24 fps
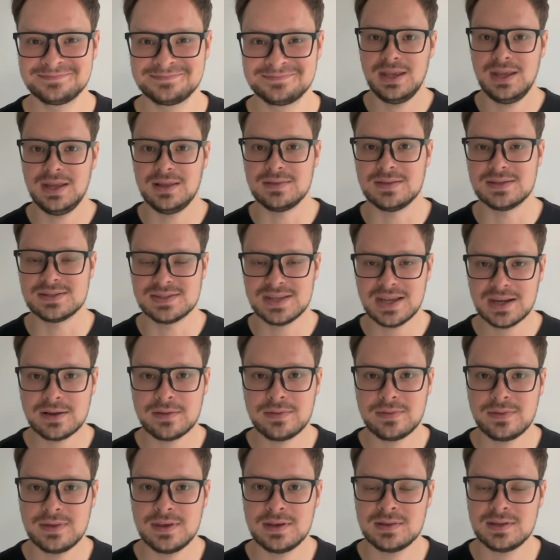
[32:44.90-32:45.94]
And the
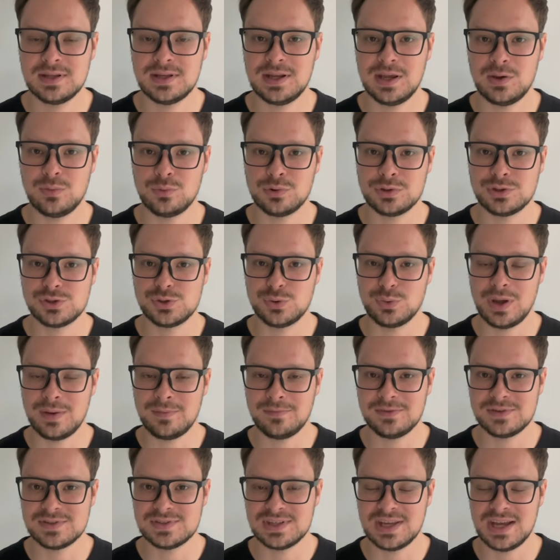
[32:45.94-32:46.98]
second thing that I want to
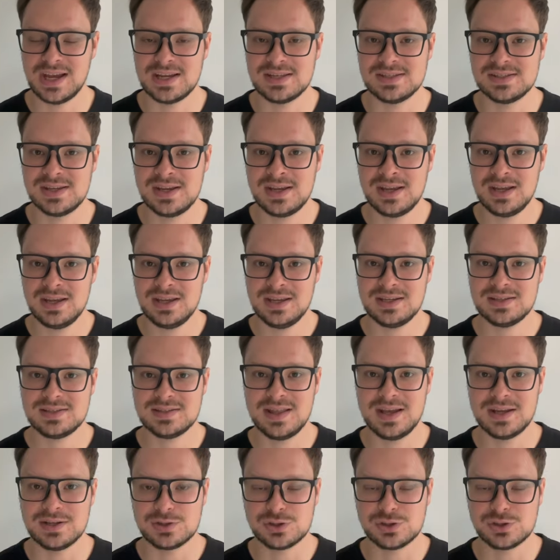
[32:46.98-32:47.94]
emphasize is that